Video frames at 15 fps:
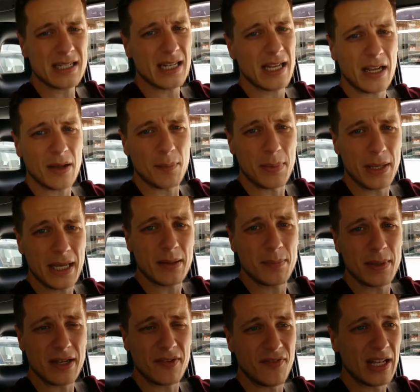is like a
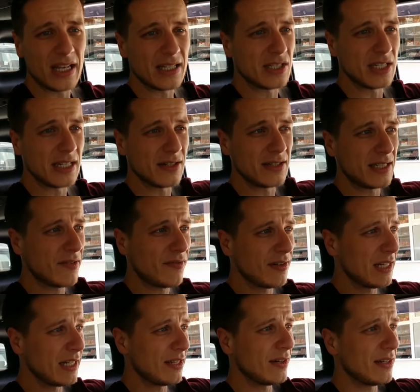big village here,
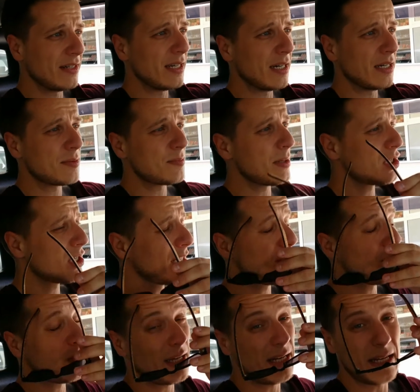definitely around here, especially
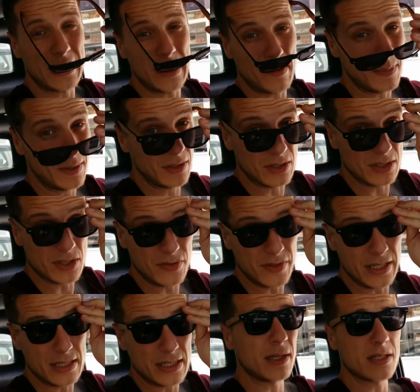the way that they built the
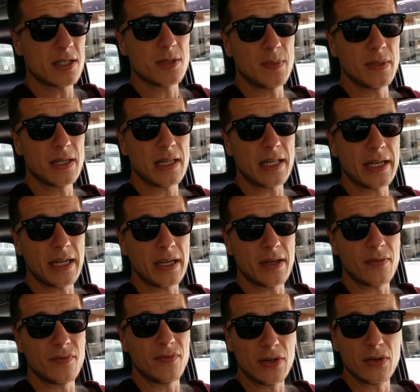streets, because it's built like
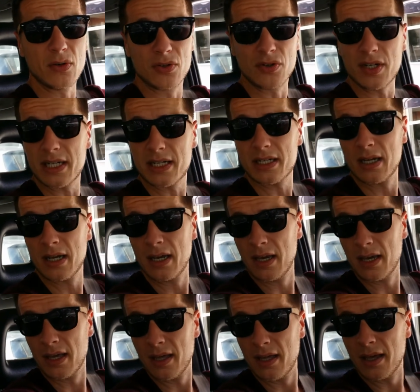a real Greek
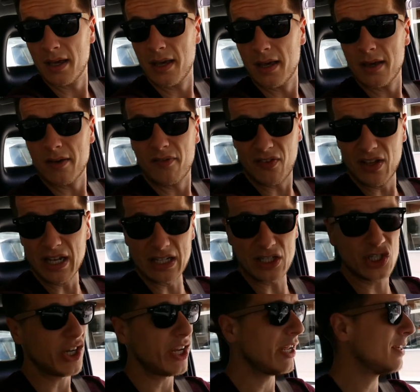
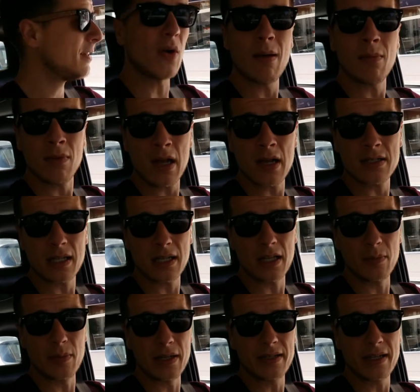village. So I'm lost a
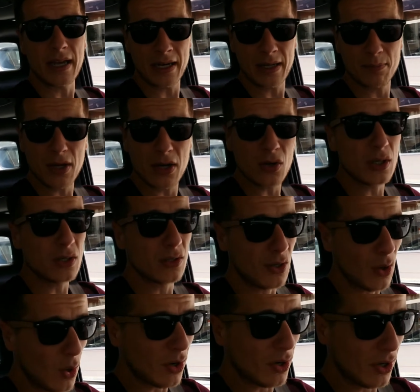little bit and I'm
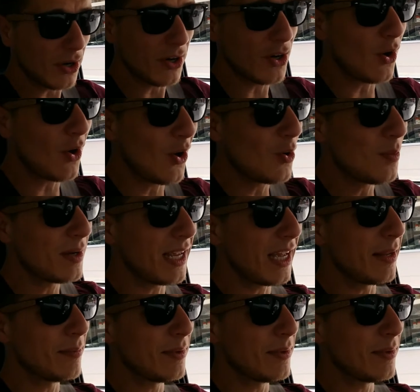gonna go home again,